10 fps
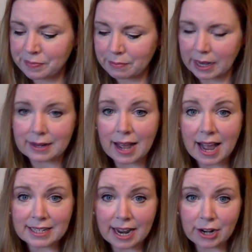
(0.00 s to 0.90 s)
But
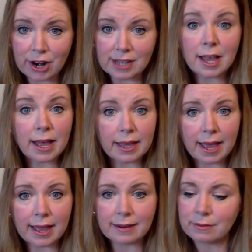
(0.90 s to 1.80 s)
I digress
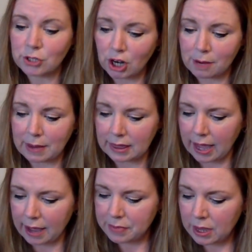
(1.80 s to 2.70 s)
again. Sorry about
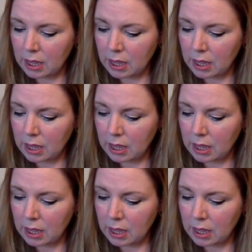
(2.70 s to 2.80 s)
that.